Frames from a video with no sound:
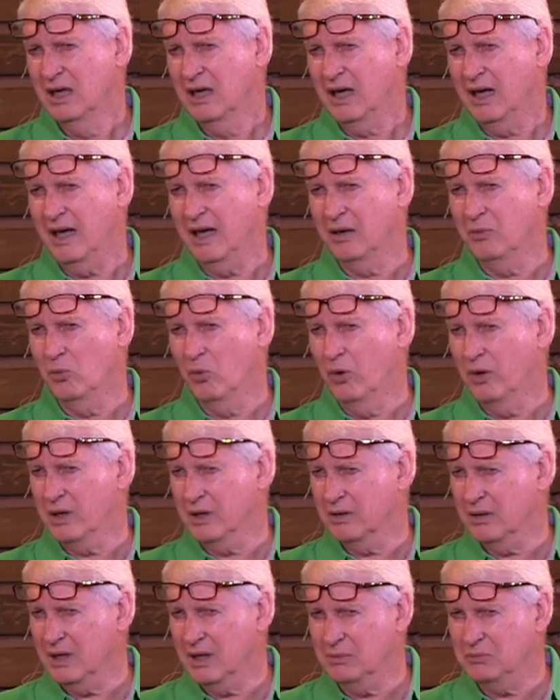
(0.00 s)
And one
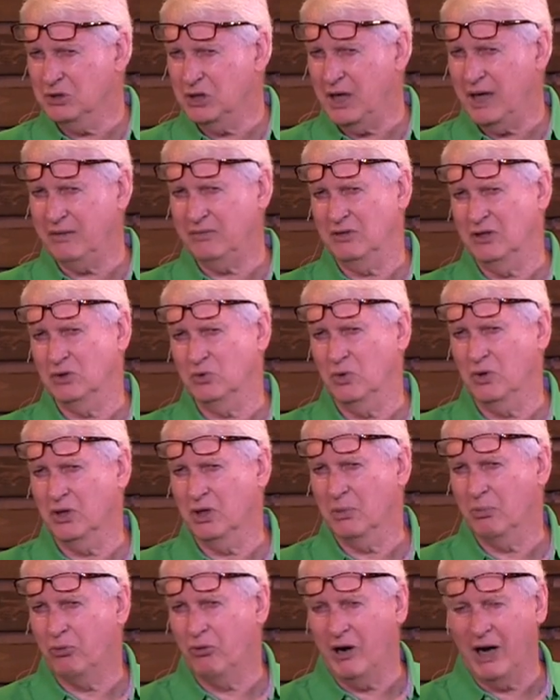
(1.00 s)
of the objectives, one of
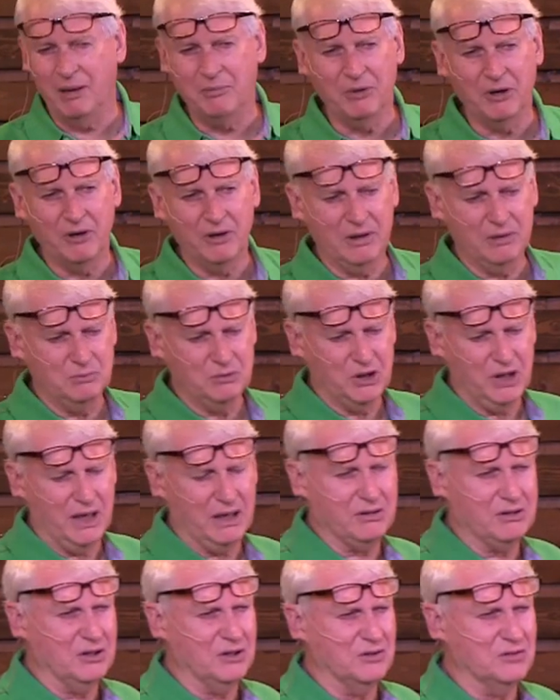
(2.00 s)
the primary
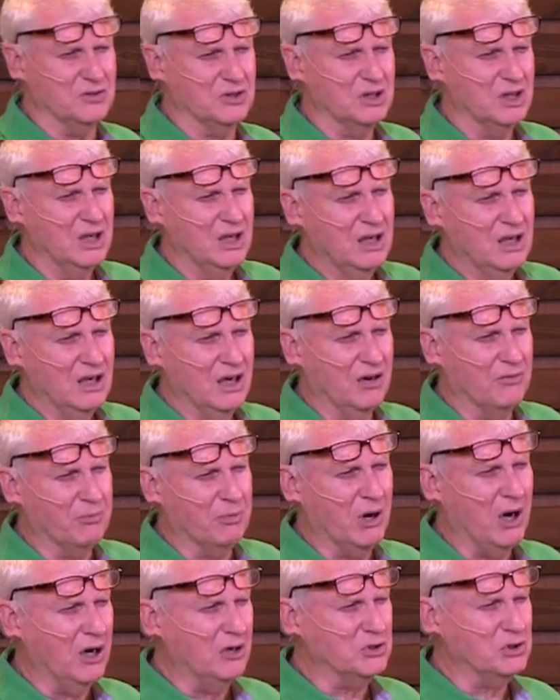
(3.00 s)
objectives of
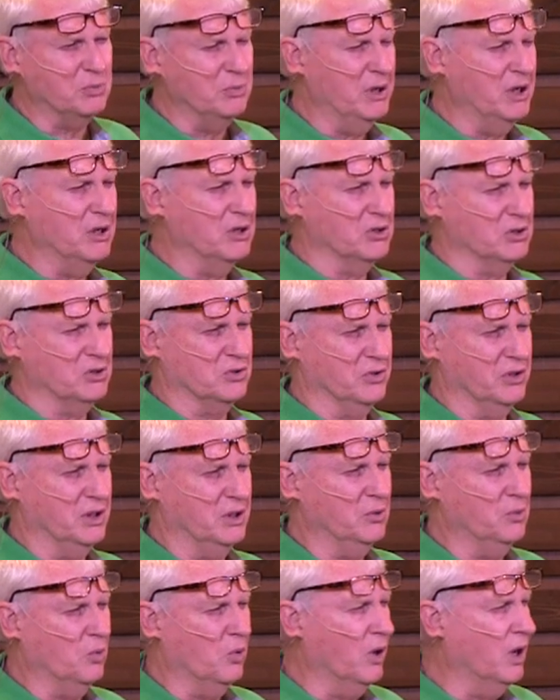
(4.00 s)
Paul's ministry
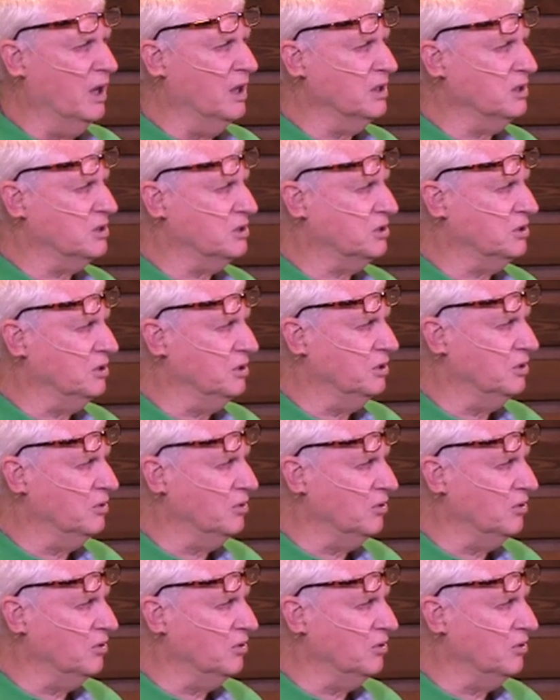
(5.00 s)
was to